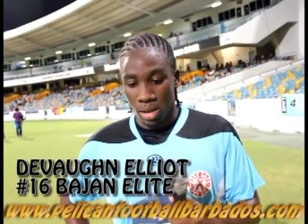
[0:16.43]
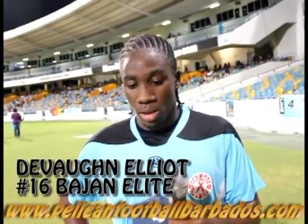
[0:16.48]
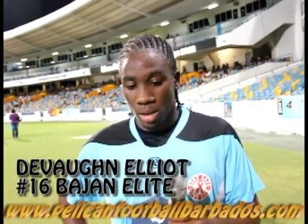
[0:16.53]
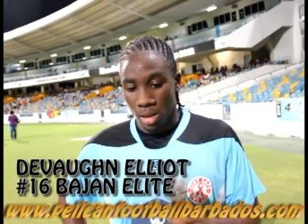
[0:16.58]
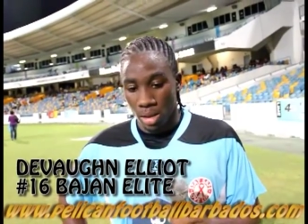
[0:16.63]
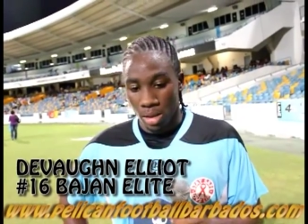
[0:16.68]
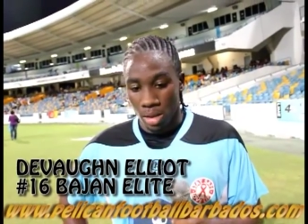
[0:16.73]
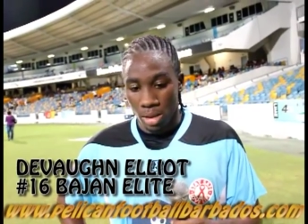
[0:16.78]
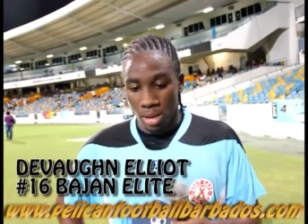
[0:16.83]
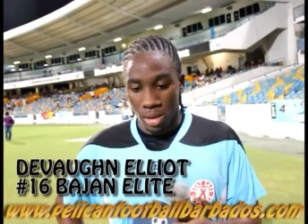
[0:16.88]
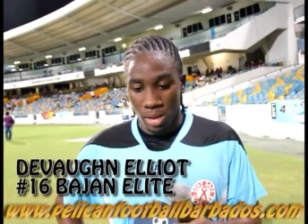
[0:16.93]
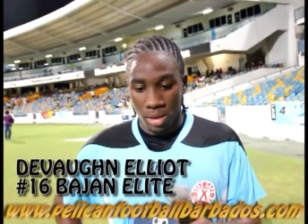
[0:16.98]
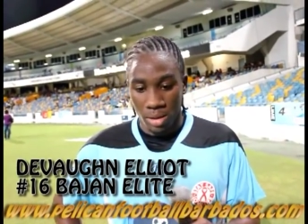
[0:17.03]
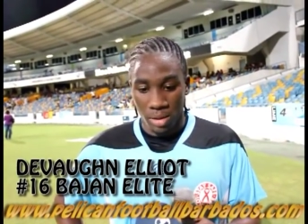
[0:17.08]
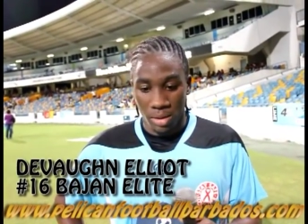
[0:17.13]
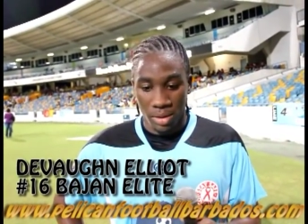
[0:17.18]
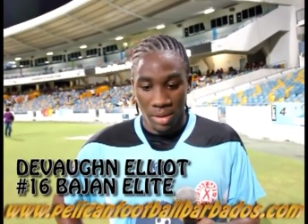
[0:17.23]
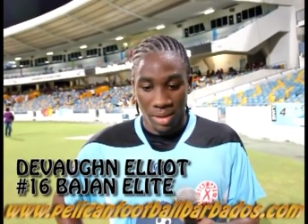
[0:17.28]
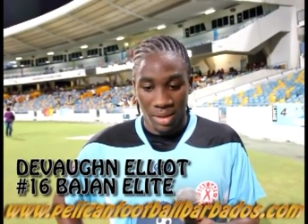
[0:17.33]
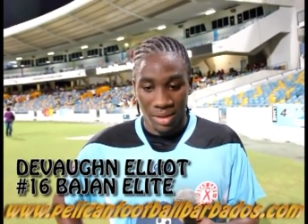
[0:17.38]
you don't have a
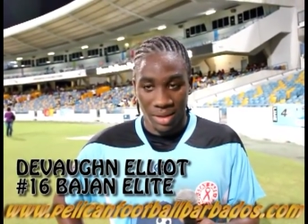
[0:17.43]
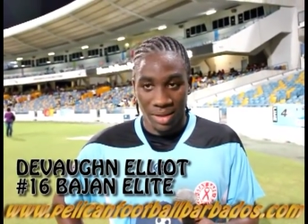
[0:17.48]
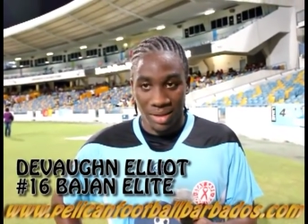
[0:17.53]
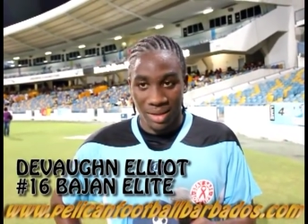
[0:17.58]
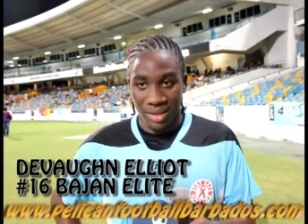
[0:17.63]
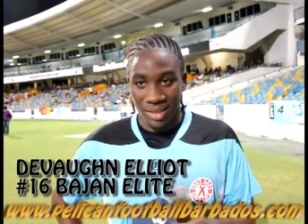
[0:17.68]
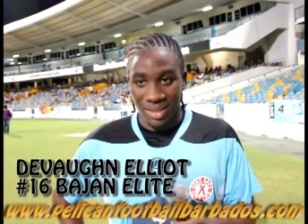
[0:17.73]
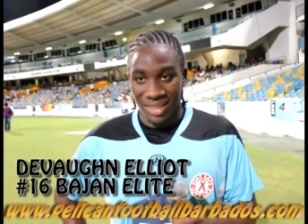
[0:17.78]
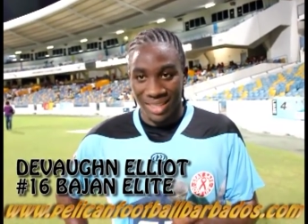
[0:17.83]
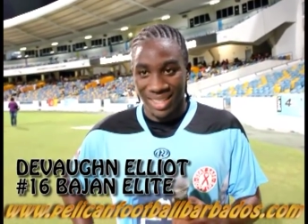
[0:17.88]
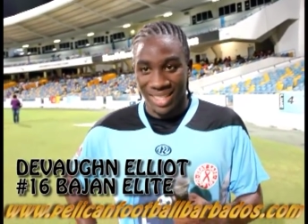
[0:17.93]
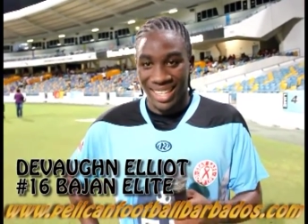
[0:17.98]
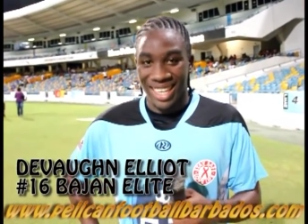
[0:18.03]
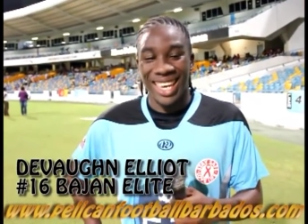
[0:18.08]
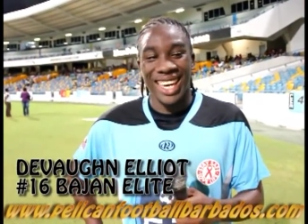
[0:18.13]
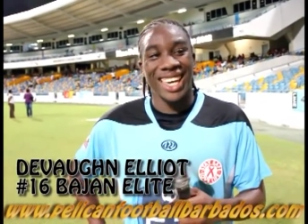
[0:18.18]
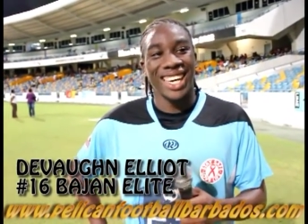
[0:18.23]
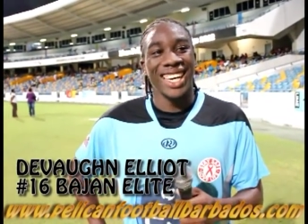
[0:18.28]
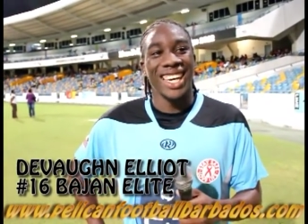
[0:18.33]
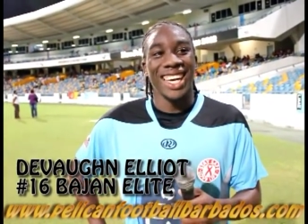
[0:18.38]
major accent, tell
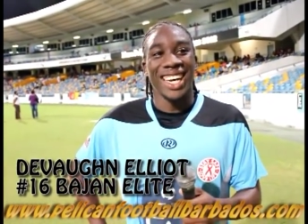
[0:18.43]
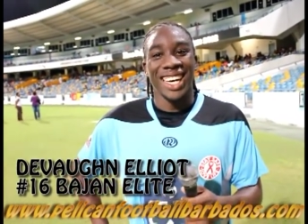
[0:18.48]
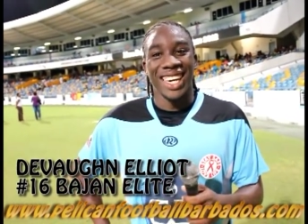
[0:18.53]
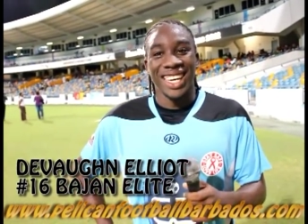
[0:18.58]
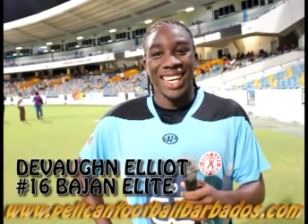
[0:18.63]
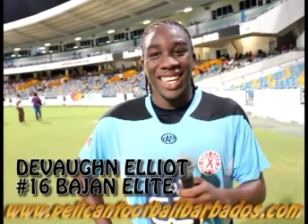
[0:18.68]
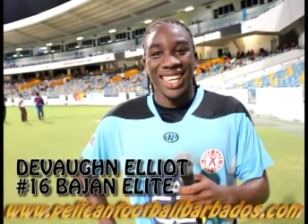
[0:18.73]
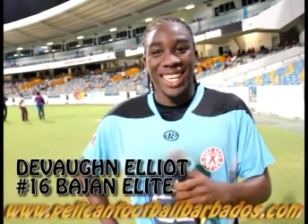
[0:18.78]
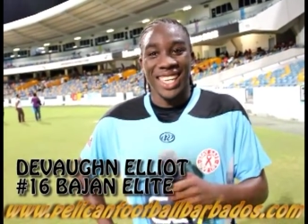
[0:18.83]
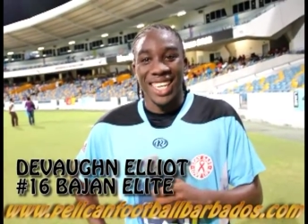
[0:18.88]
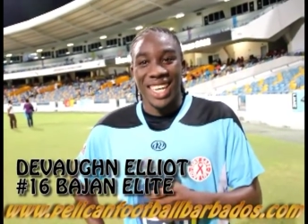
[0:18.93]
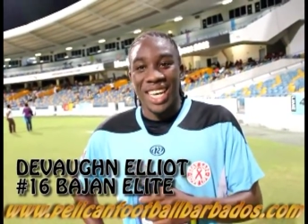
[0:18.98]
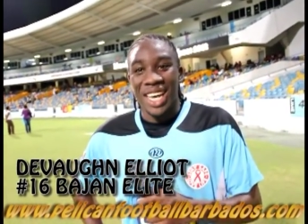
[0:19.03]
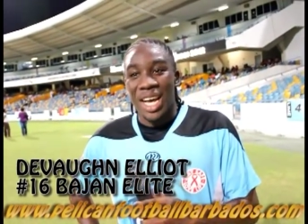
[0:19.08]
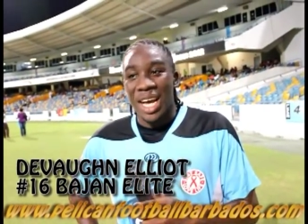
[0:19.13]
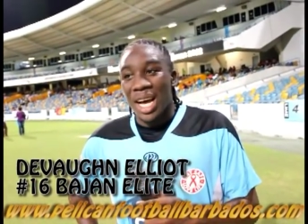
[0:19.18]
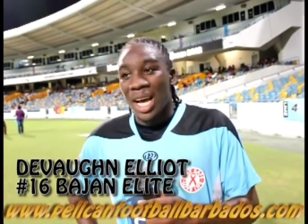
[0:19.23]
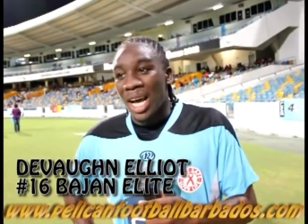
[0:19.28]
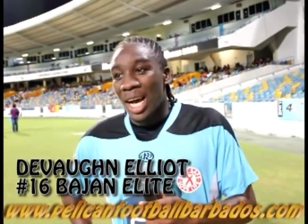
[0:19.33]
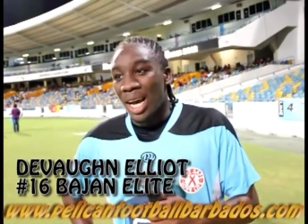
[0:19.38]
me
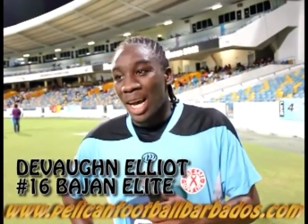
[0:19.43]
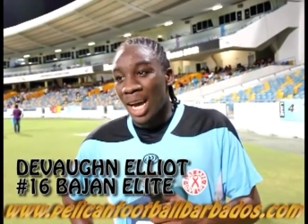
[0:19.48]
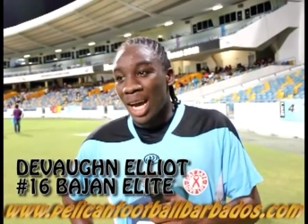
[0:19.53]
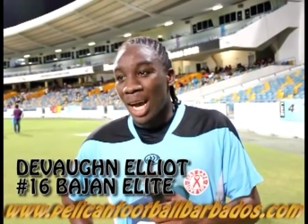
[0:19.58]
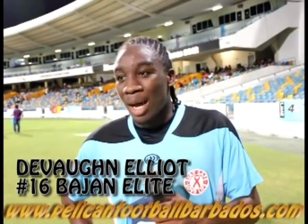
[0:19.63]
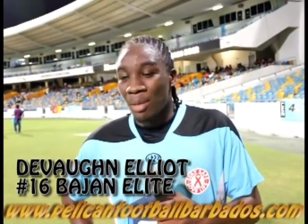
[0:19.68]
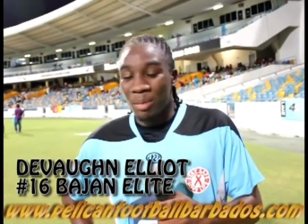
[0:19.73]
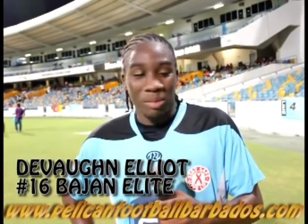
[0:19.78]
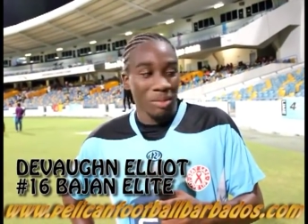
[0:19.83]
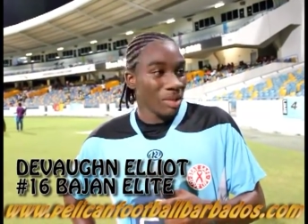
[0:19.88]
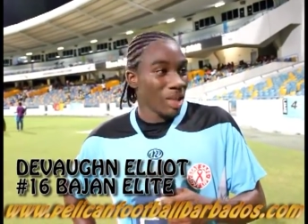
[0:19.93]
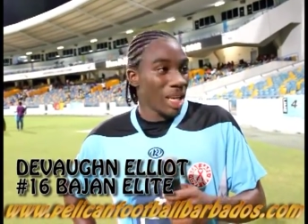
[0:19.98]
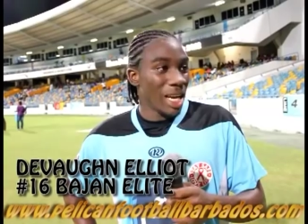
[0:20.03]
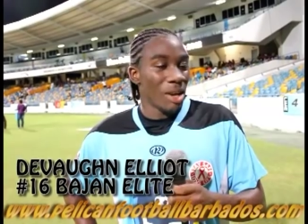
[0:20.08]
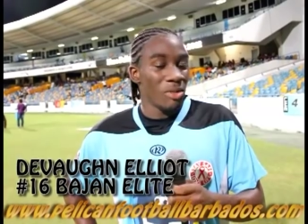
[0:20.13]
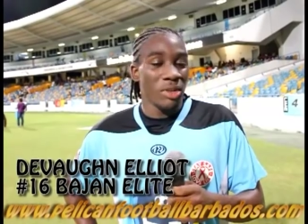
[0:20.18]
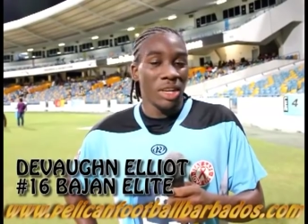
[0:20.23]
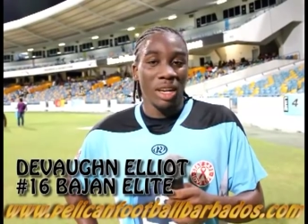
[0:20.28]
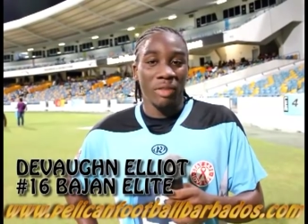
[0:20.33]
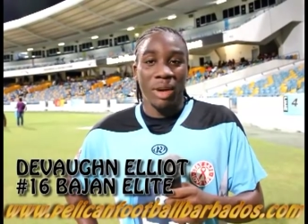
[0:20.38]
here.
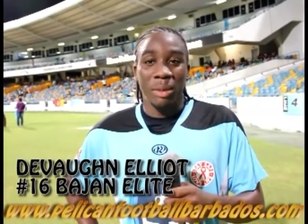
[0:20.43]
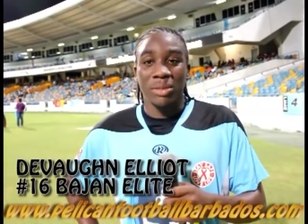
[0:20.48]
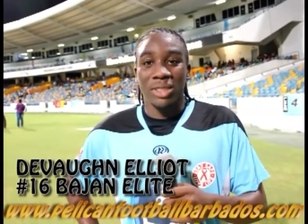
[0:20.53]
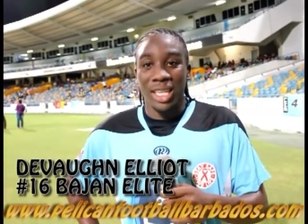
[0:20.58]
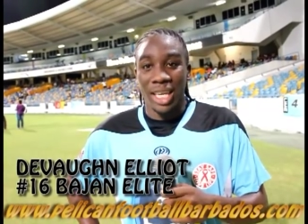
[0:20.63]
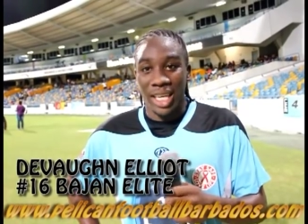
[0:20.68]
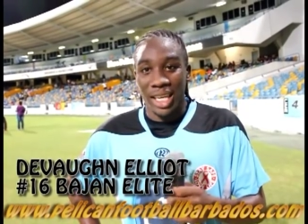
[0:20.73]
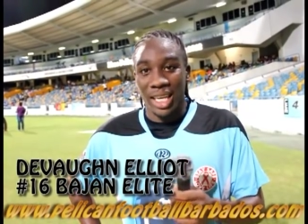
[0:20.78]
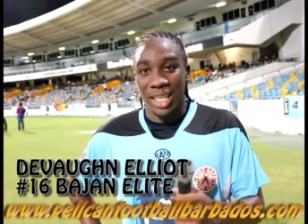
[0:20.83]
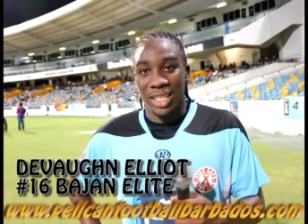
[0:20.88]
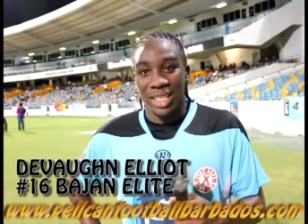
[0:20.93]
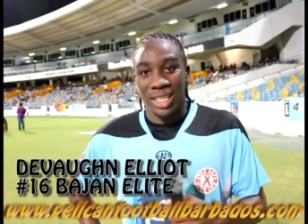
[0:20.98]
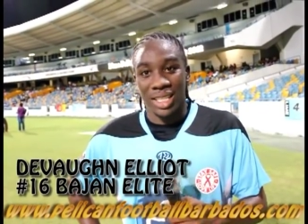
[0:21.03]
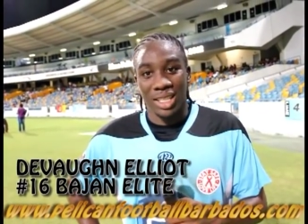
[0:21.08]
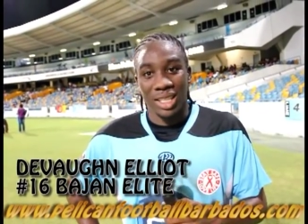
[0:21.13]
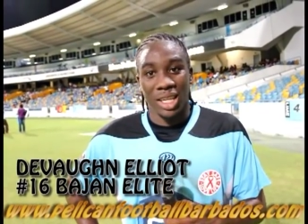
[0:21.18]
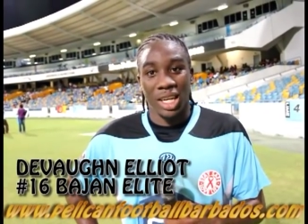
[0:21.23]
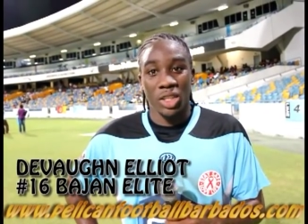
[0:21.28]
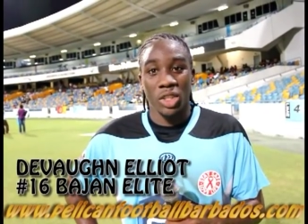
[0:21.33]
Um, I'm really from St. Kitts.